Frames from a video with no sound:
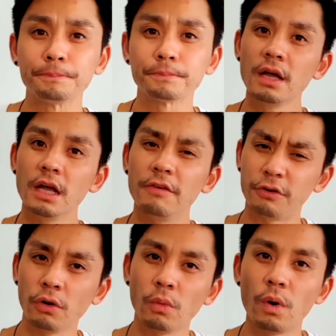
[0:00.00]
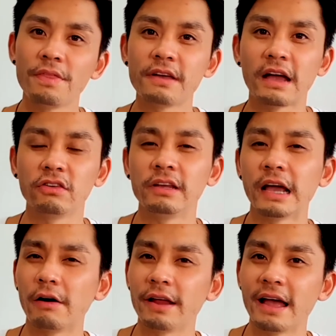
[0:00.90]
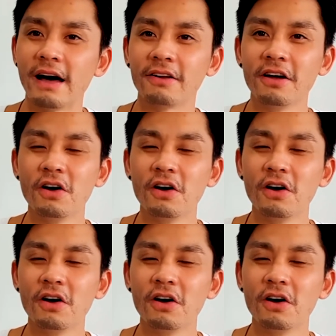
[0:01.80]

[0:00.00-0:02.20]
If you're not one to actually carry out